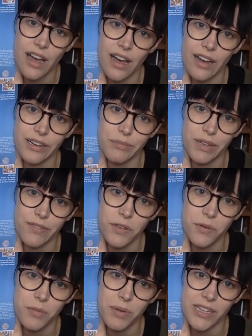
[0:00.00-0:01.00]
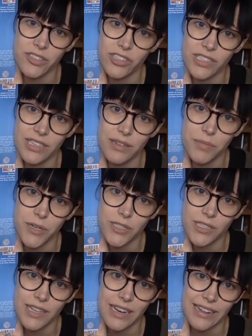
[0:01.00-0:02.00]
If you would be interested in
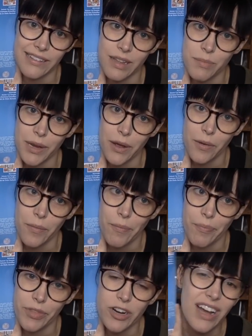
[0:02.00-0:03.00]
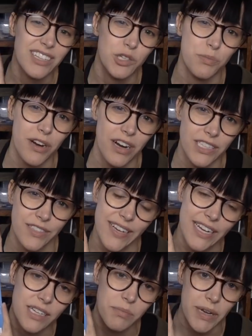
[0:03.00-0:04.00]
purchasing it, let me know. They're not super hard to
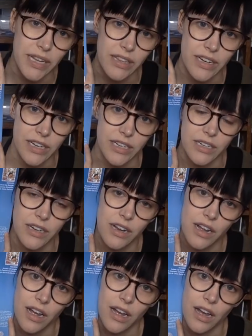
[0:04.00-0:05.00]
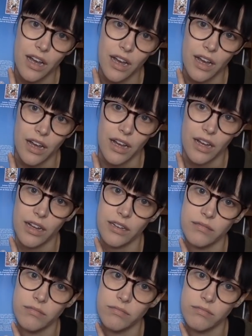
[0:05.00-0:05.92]
find, but they're on